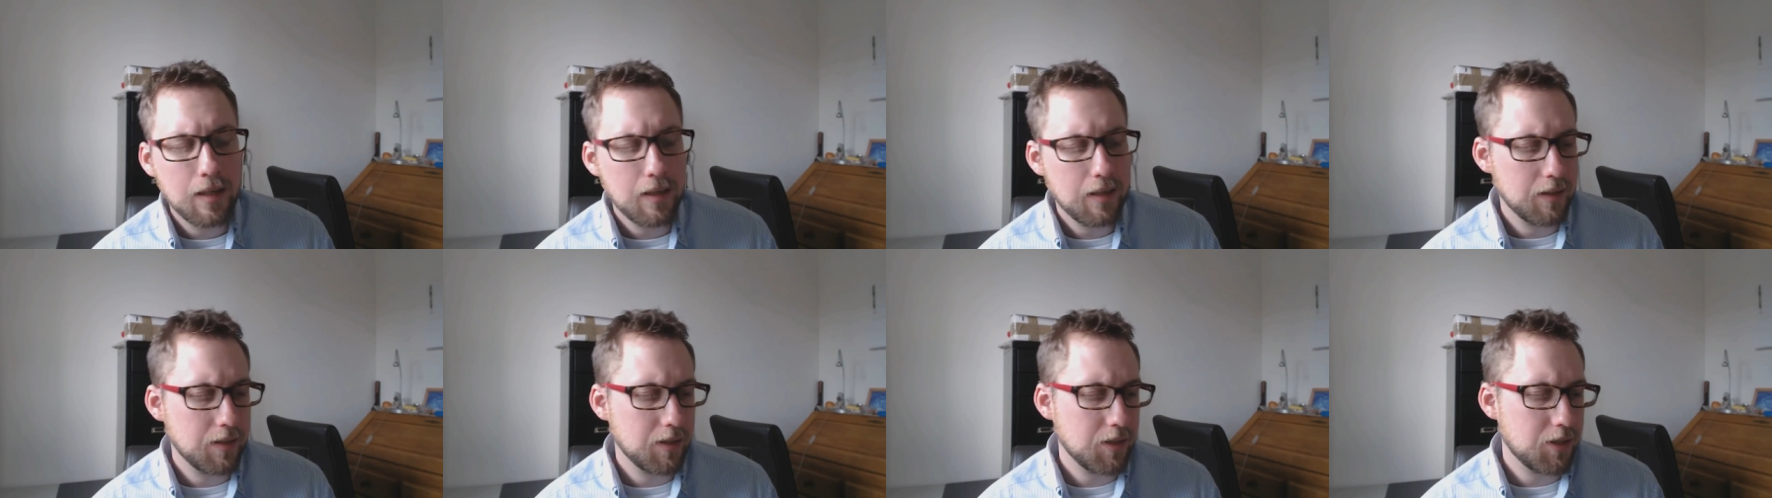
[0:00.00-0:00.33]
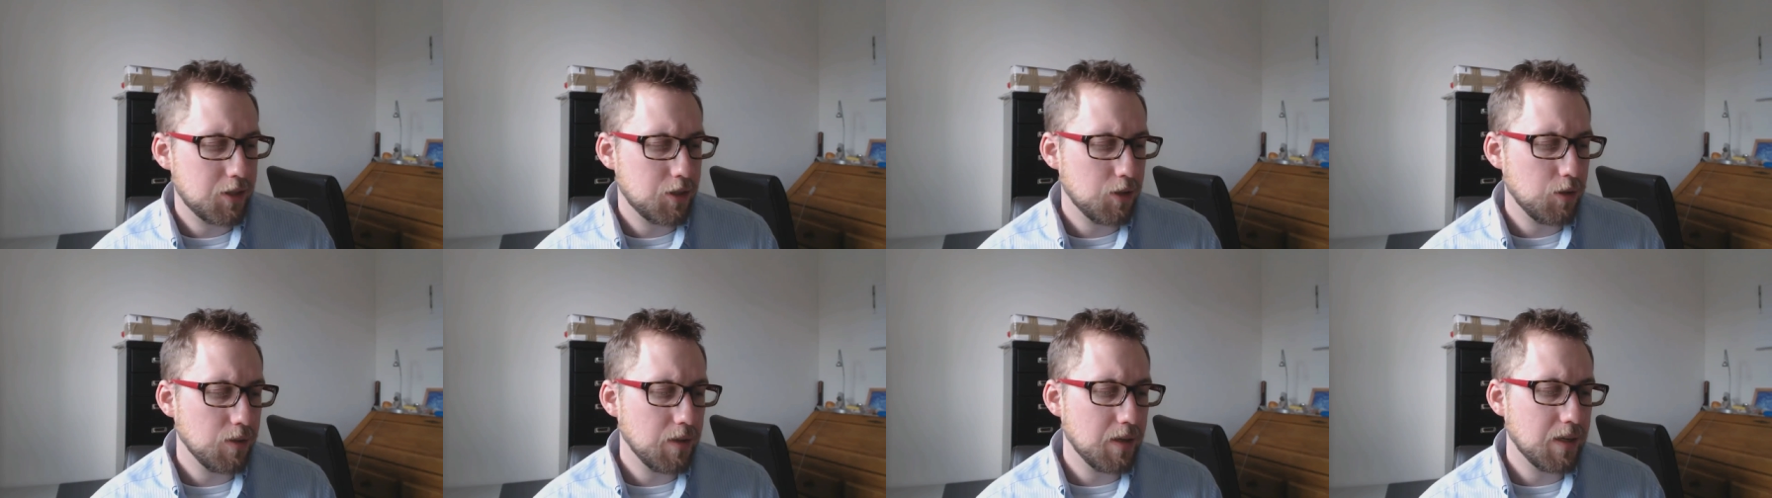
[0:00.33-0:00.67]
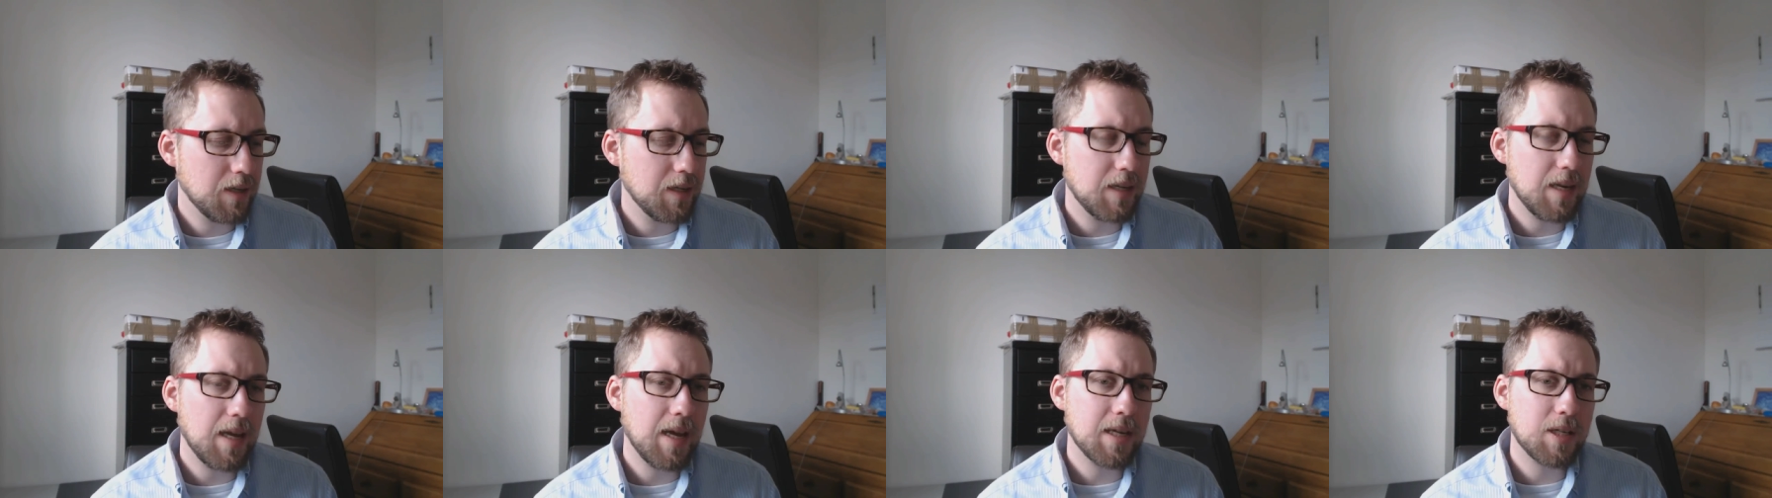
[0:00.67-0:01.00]
uh, so
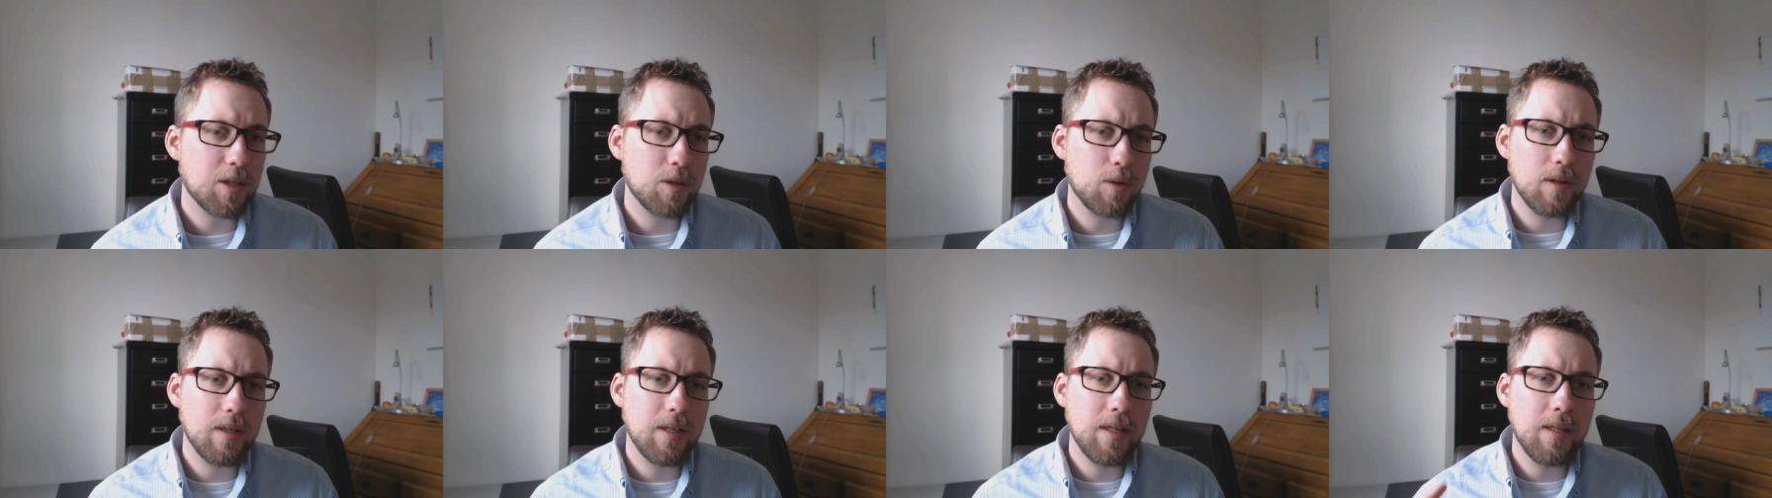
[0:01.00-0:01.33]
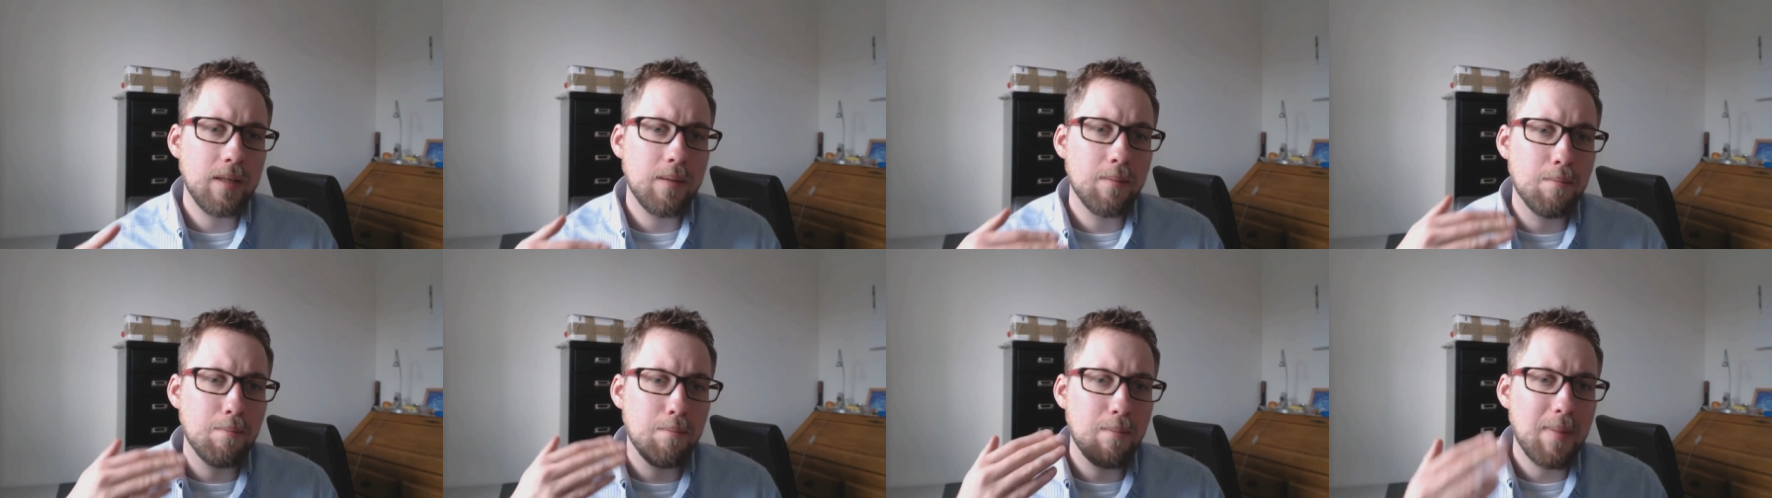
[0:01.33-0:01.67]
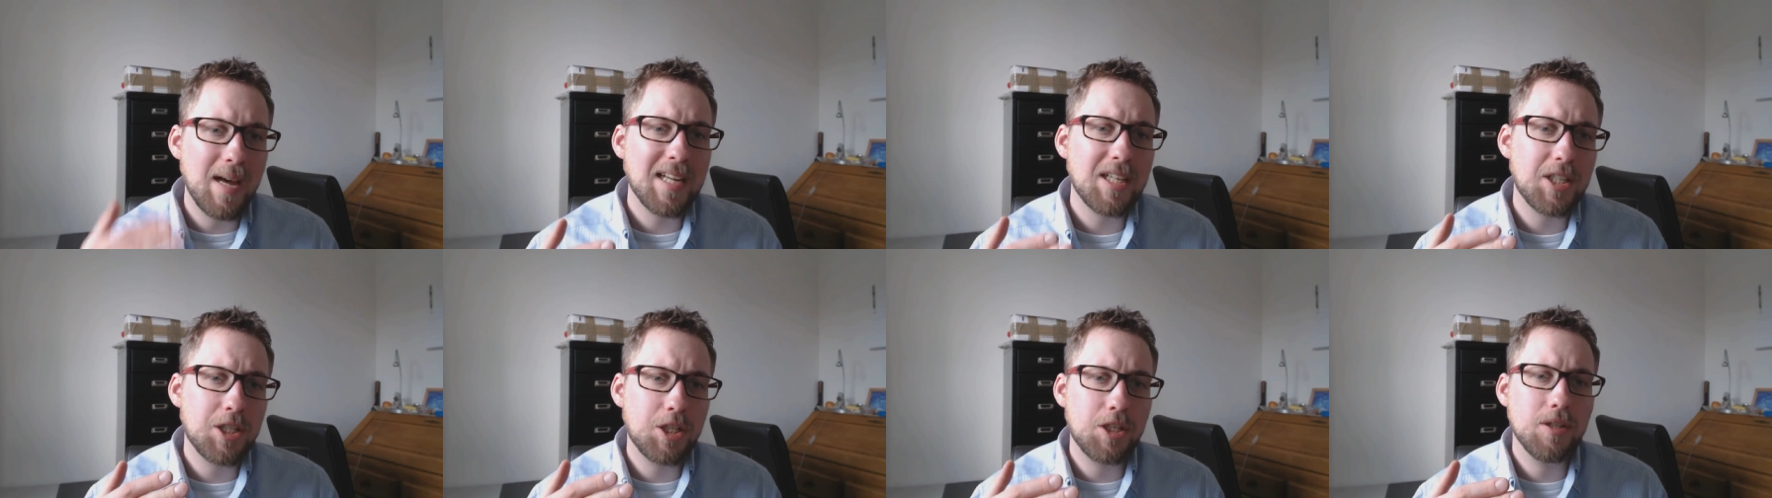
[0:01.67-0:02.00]
that it actually
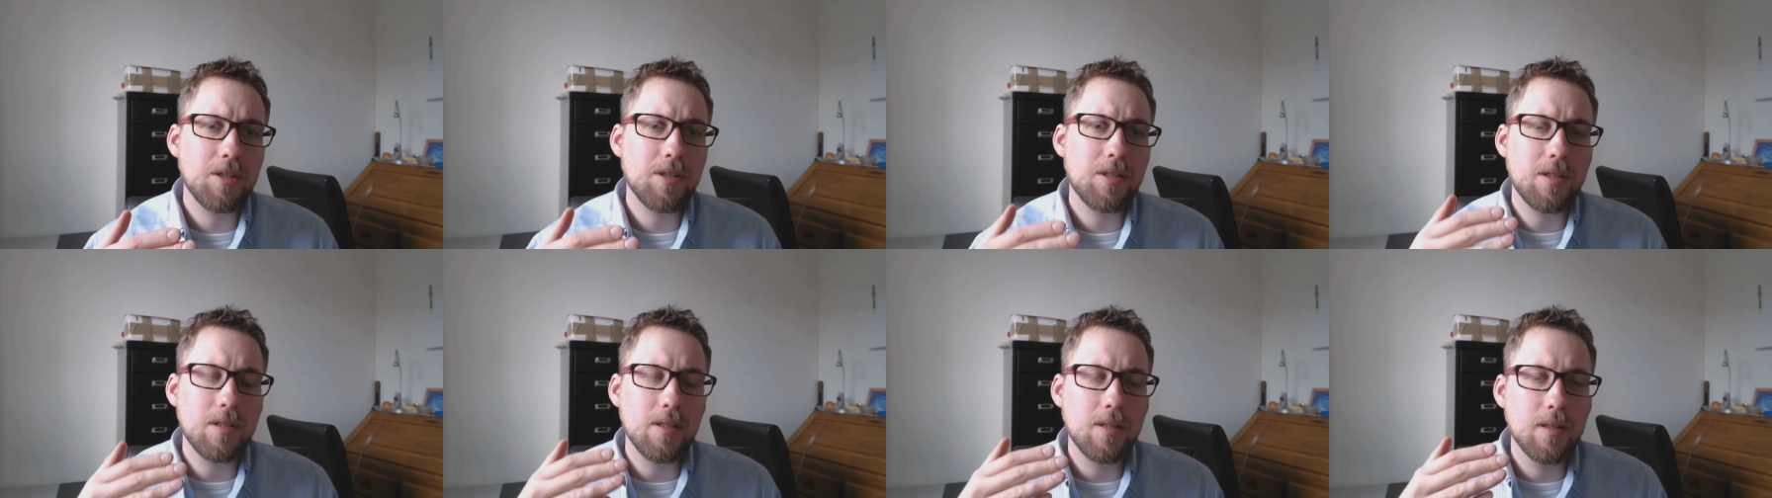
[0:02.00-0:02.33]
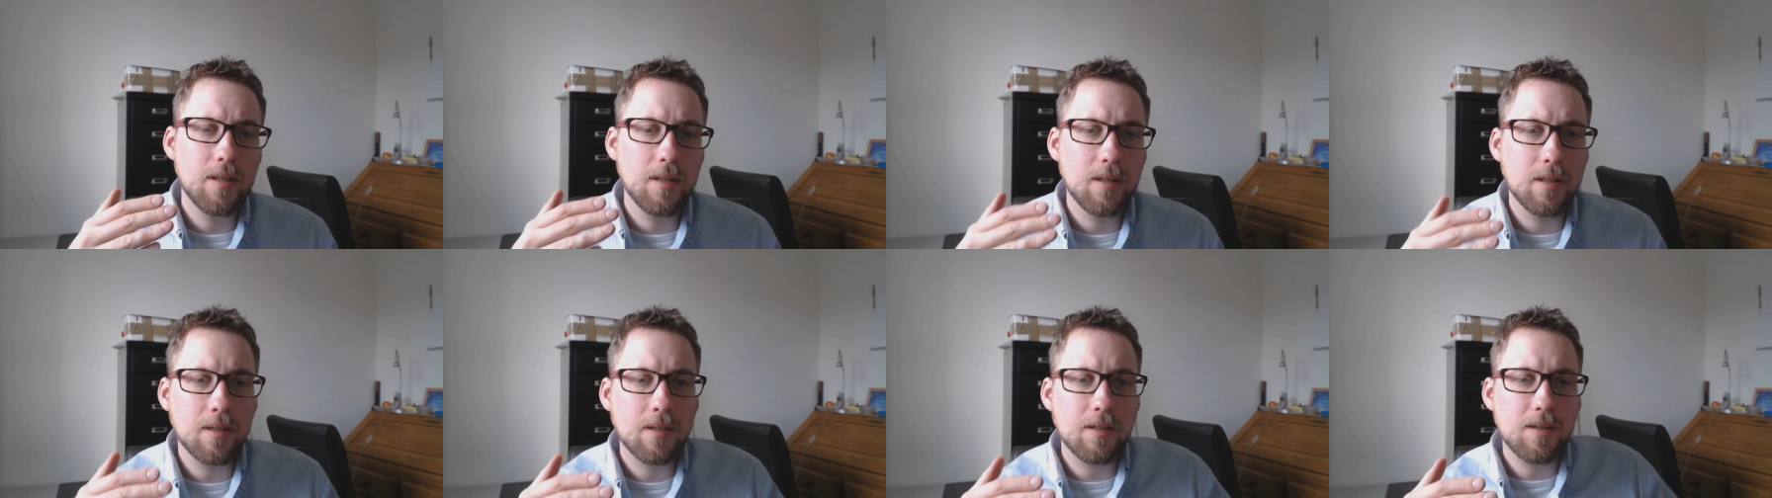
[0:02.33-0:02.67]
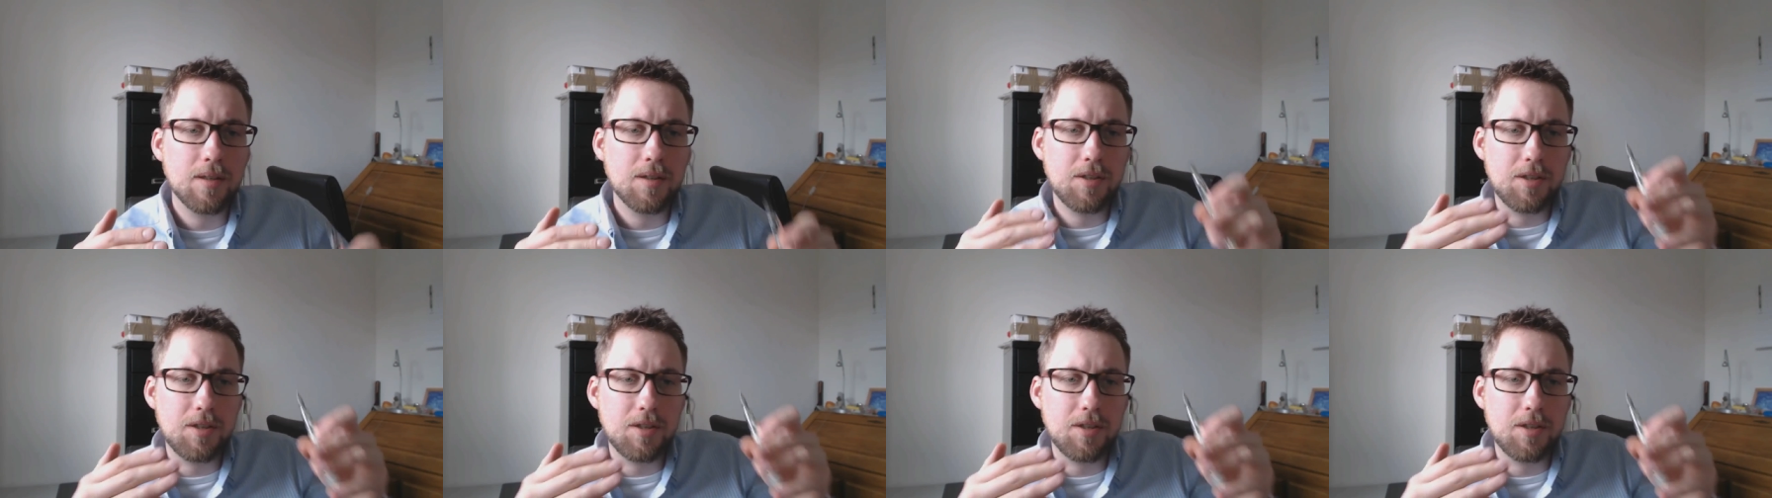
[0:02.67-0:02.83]
matches the